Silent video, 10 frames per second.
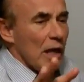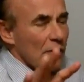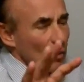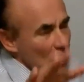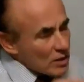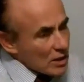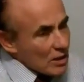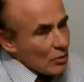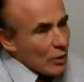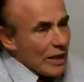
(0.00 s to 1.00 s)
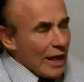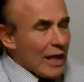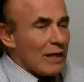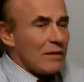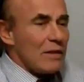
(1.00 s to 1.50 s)
And then once again, we
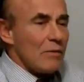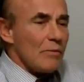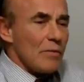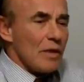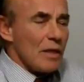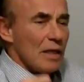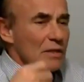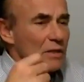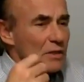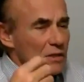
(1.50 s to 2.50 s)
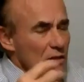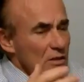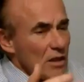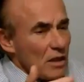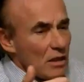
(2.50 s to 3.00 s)
add an
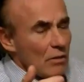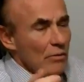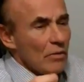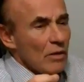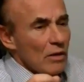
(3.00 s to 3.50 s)
acetylcysteine